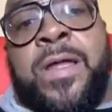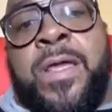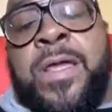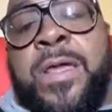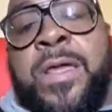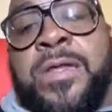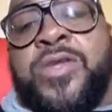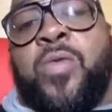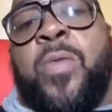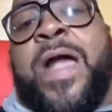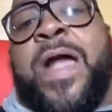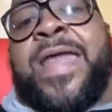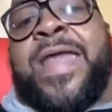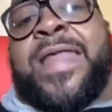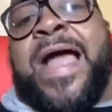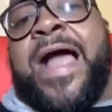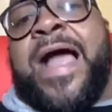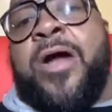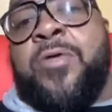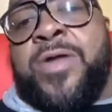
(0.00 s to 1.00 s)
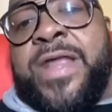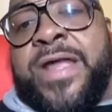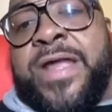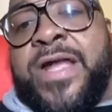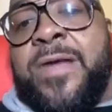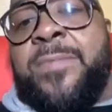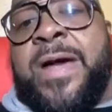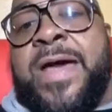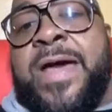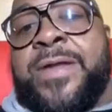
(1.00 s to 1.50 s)
Dwight Howard had
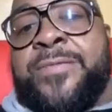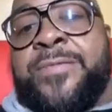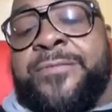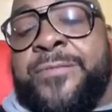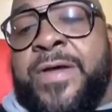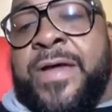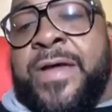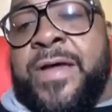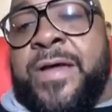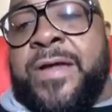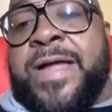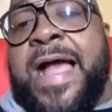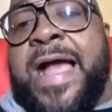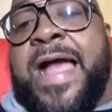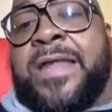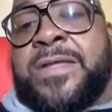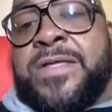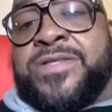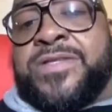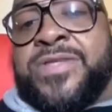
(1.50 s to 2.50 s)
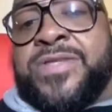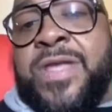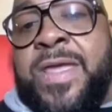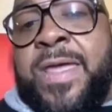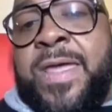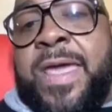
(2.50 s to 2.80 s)
come out of college.